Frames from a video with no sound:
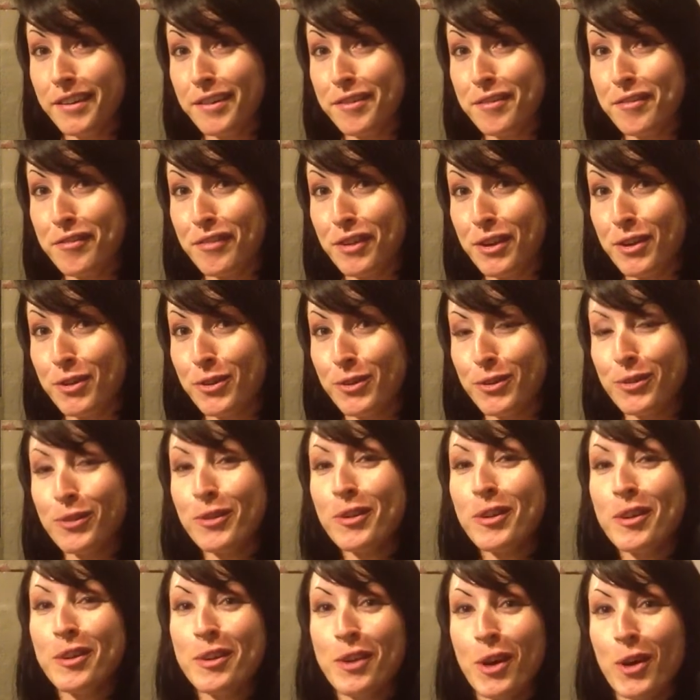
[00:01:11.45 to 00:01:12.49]
feel
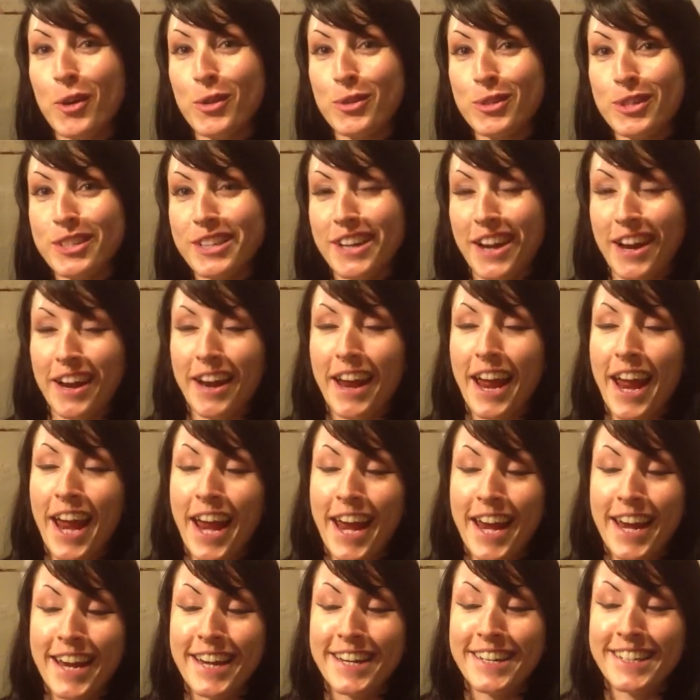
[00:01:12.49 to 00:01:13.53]
ghosts, and I
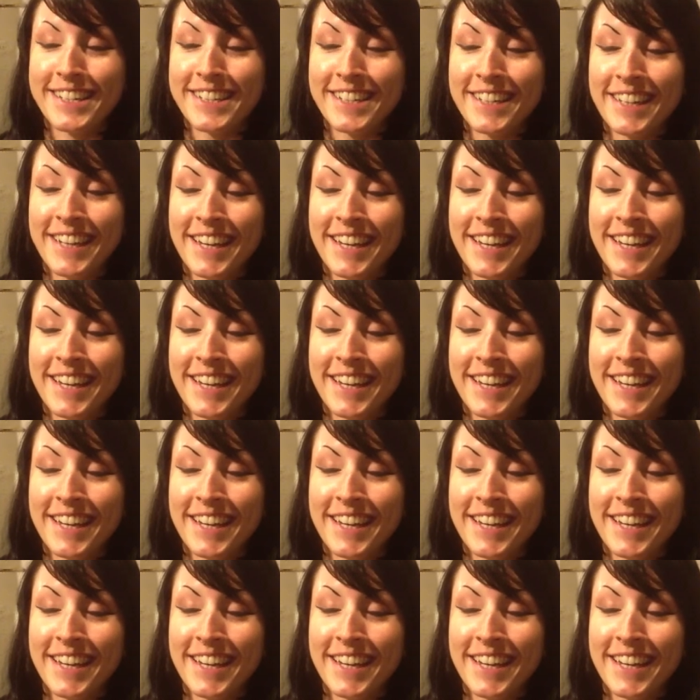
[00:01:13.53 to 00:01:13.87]
hate